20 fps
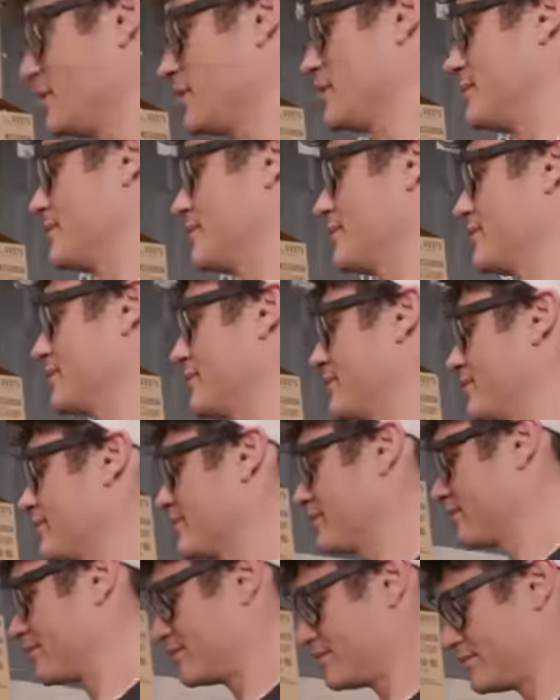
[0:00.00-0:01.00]

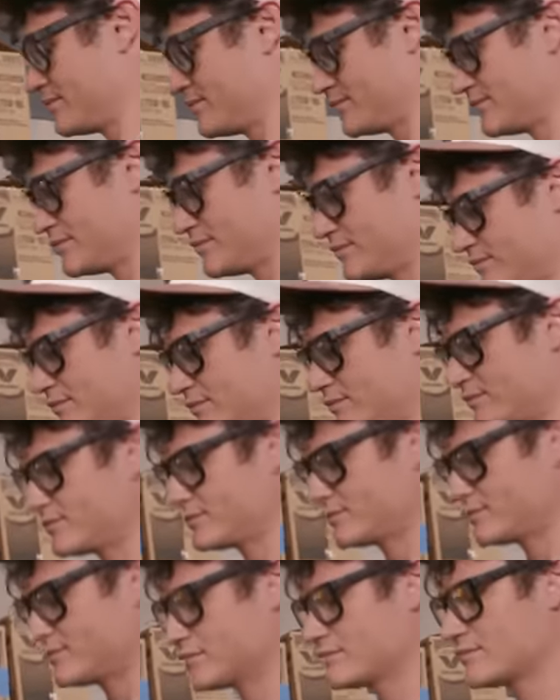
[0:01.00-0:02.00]

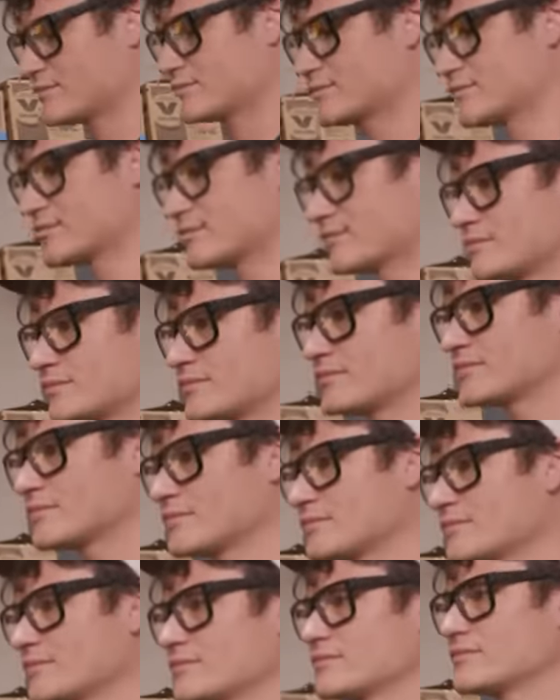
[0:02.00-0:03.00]

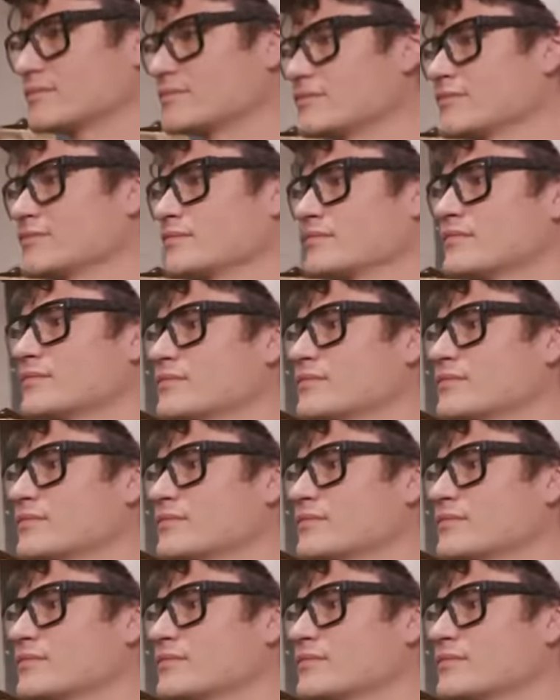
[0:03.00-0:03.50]
(silent)